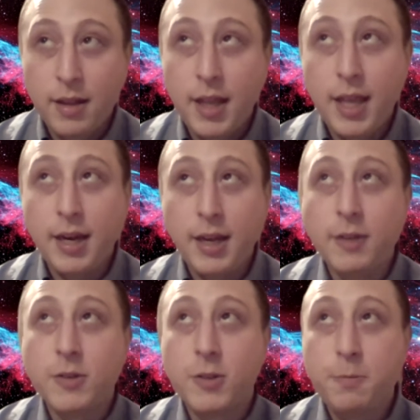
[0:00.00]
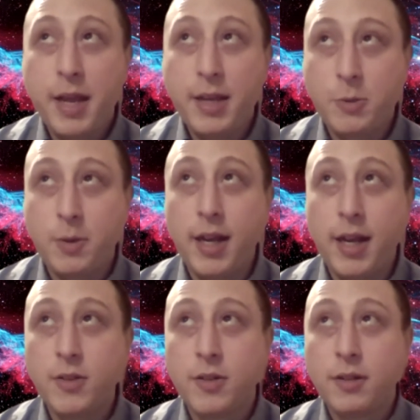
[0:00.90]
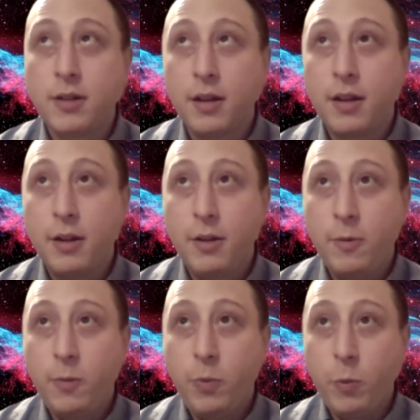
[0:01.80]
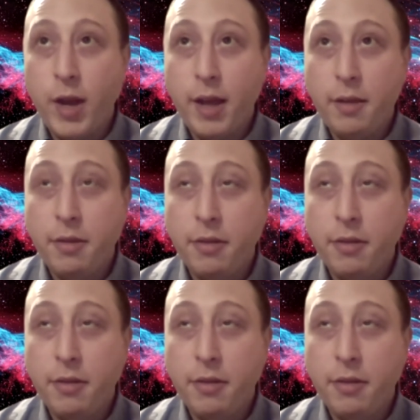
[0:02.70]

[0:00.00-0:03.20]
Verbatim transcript: in a space race with